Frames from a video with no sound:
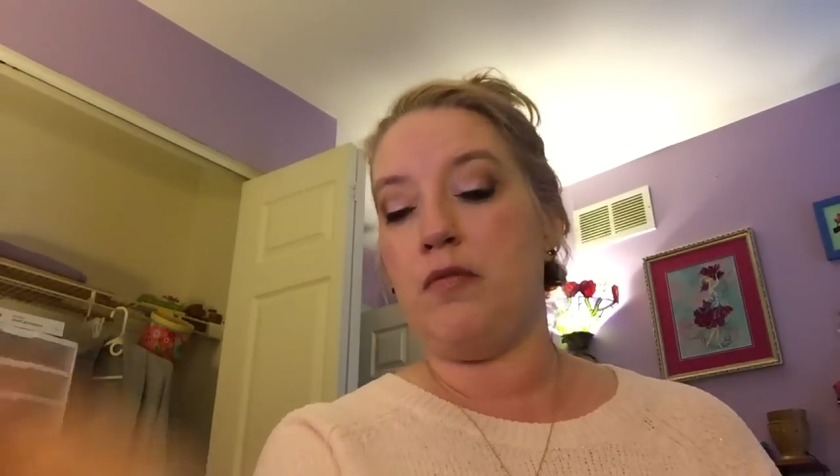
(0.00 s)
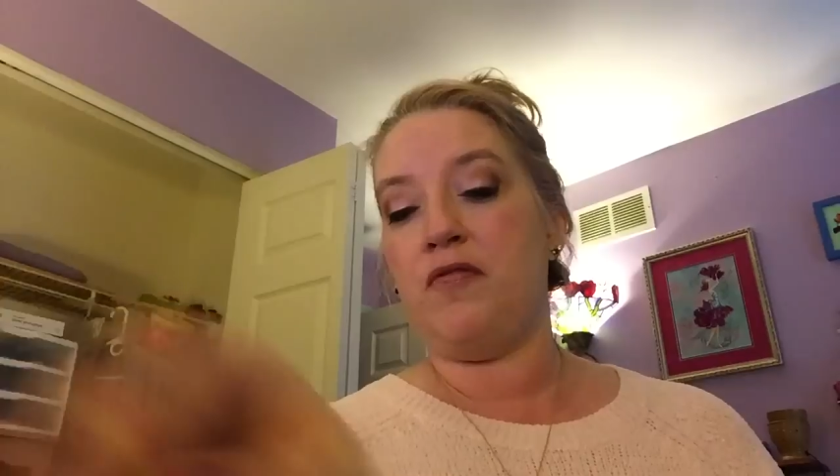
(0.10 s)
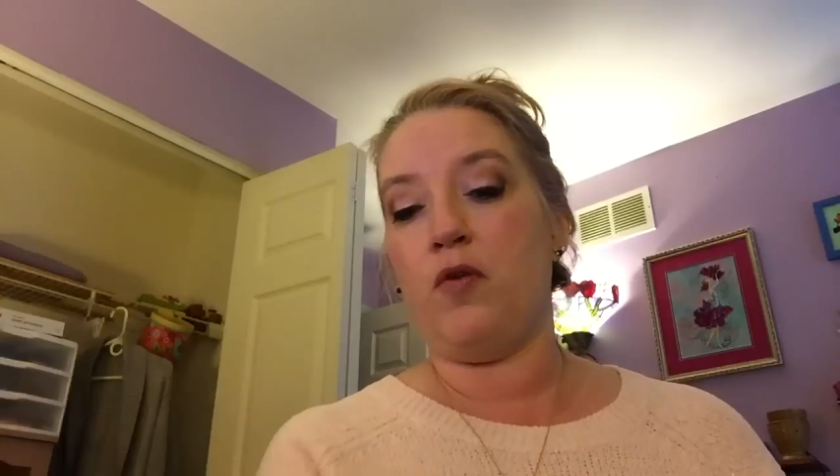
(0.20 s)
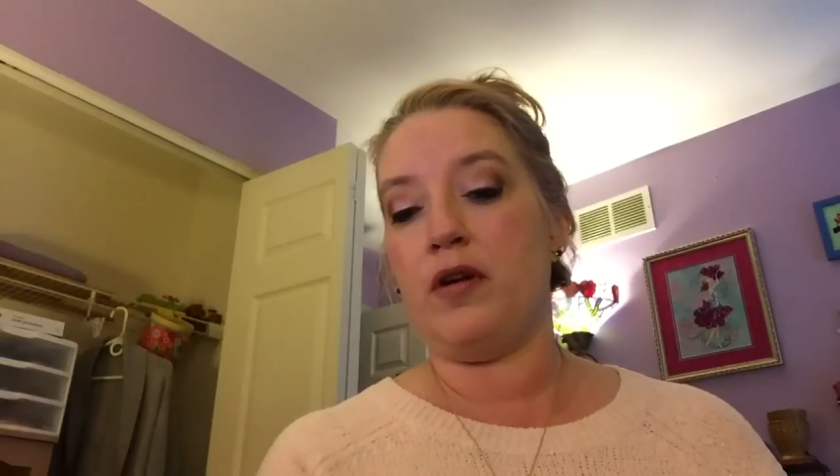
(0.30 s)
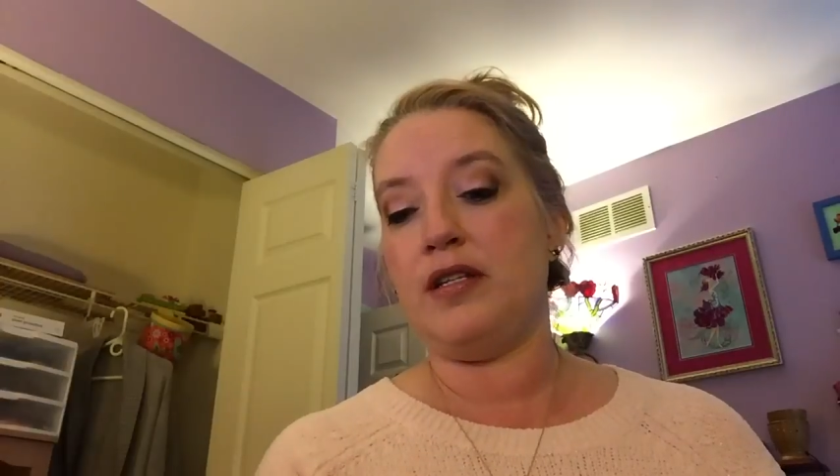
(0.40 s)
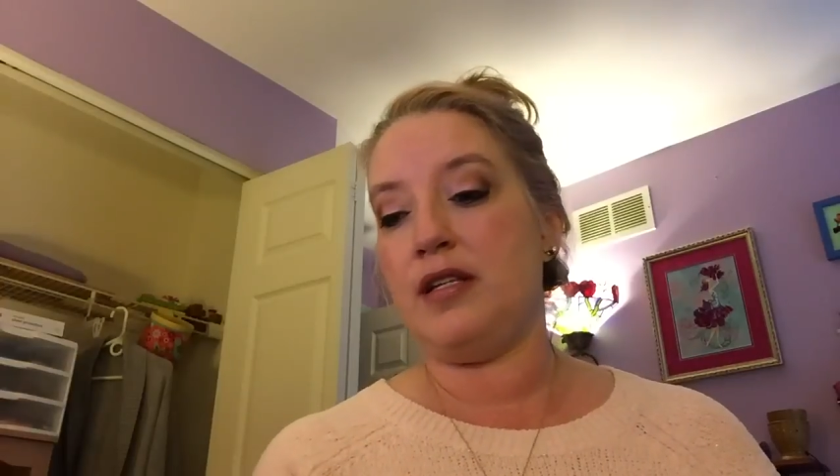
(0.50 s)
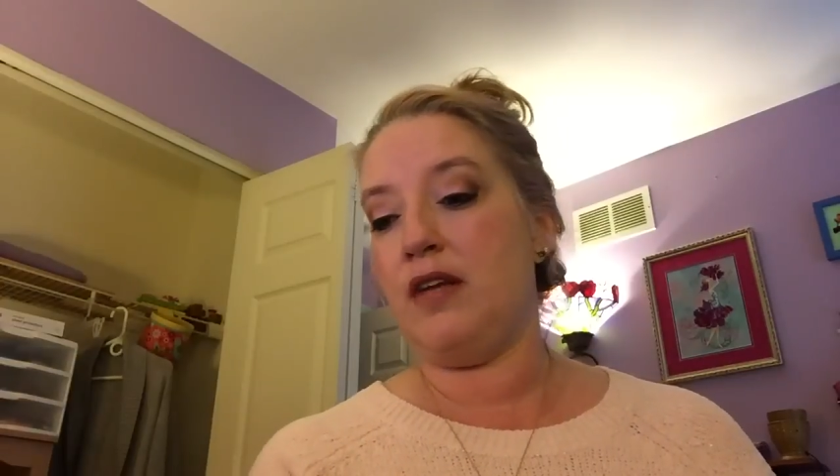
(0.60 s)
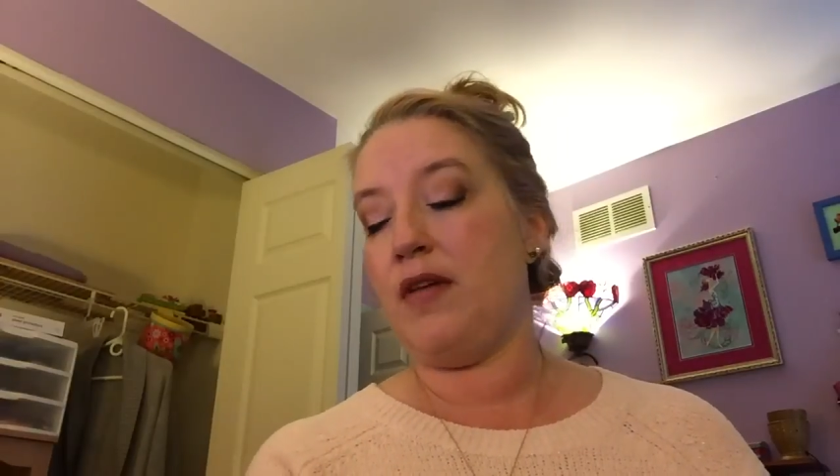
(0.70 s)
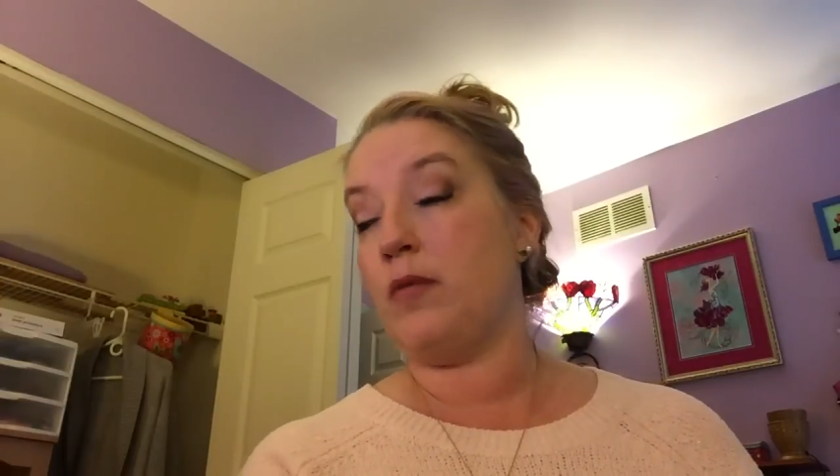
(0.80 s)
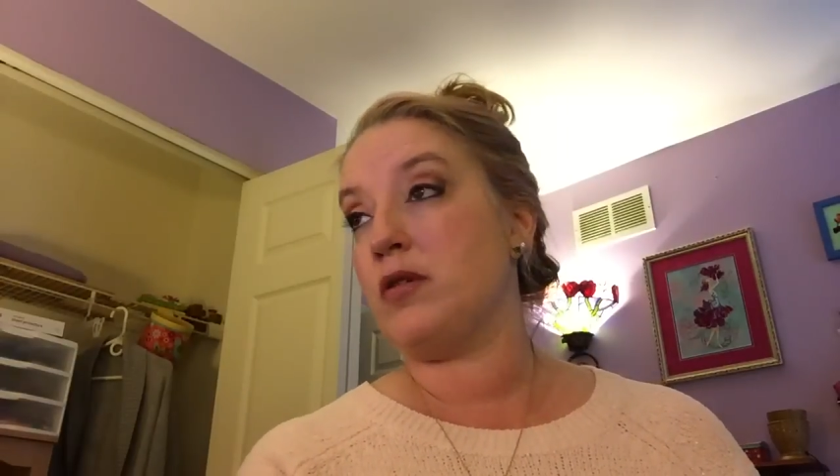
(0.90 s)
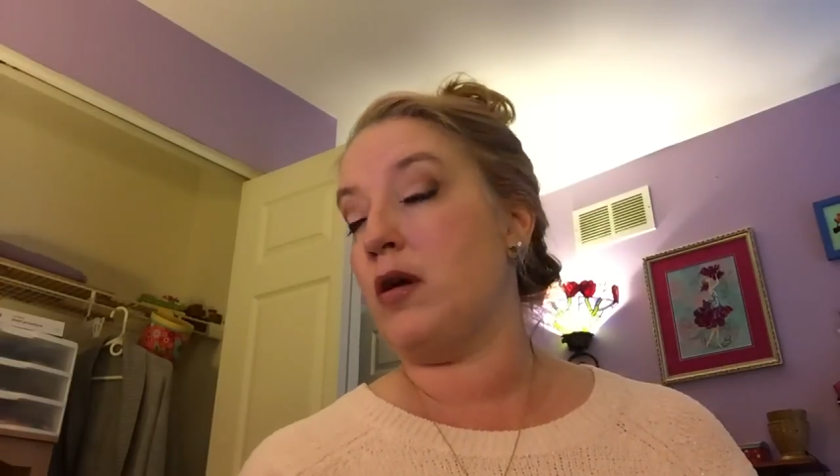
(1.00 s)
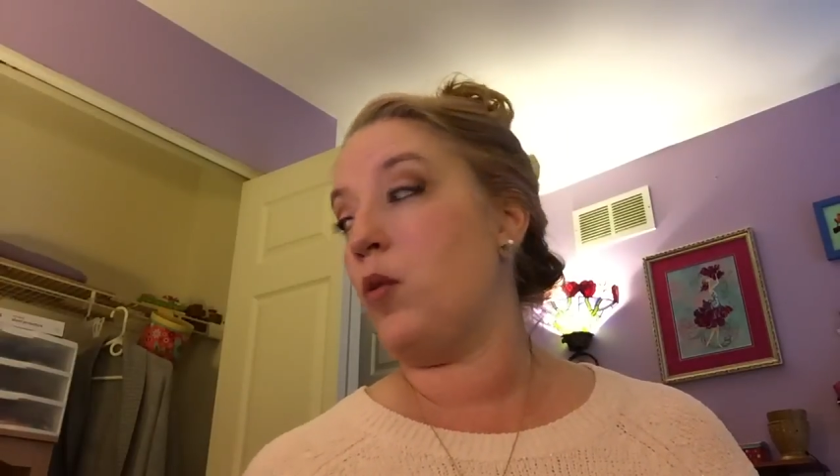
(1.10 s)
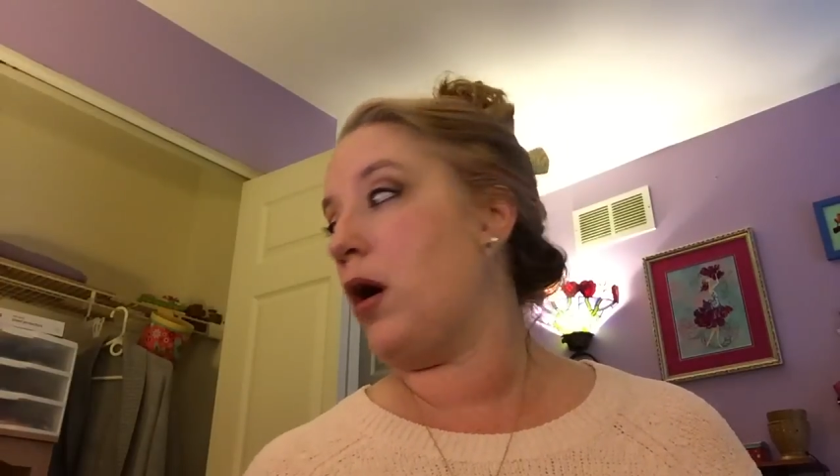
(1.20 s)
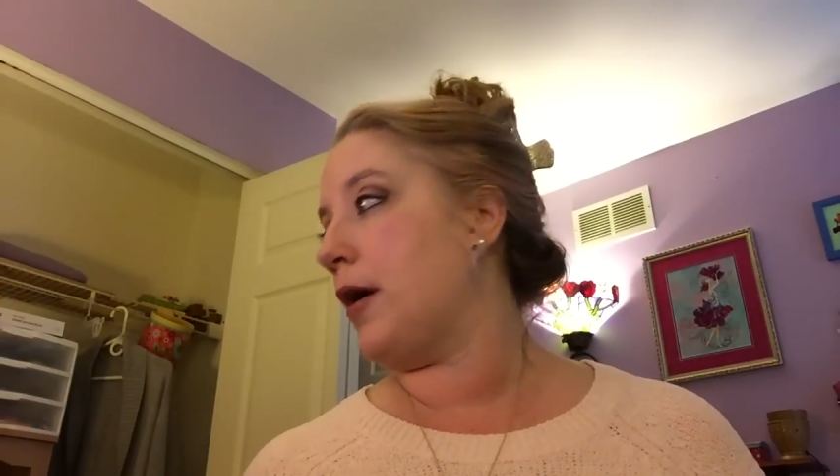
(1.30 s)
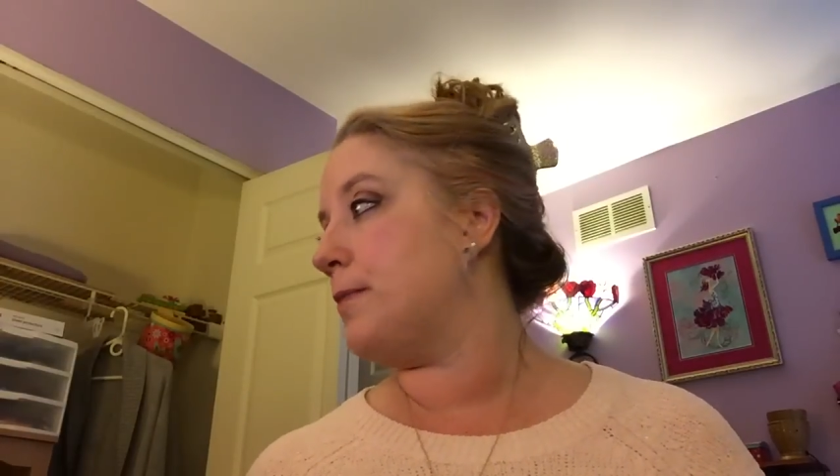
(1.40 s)
before to see if that was going
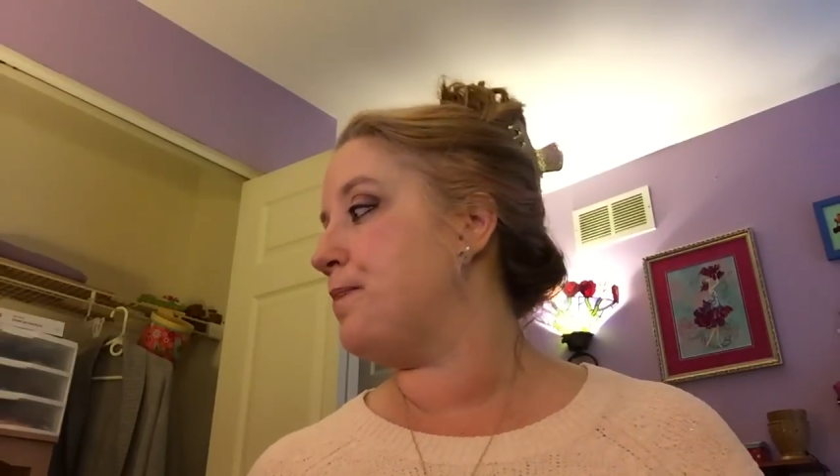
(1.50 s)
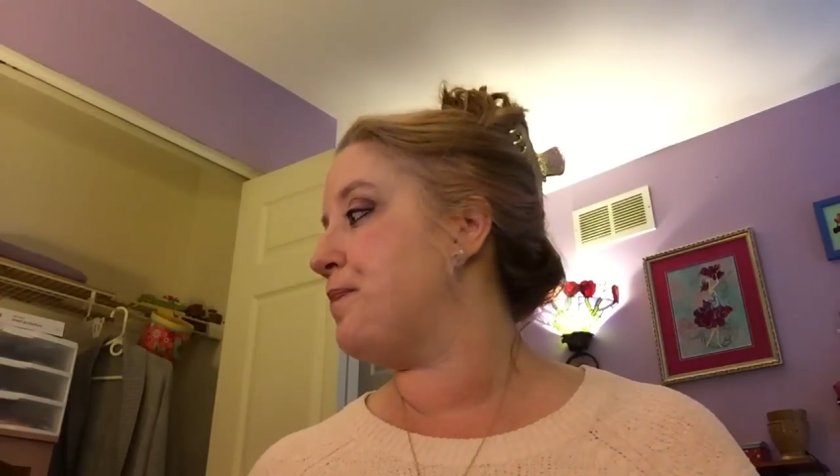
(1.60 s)
to work.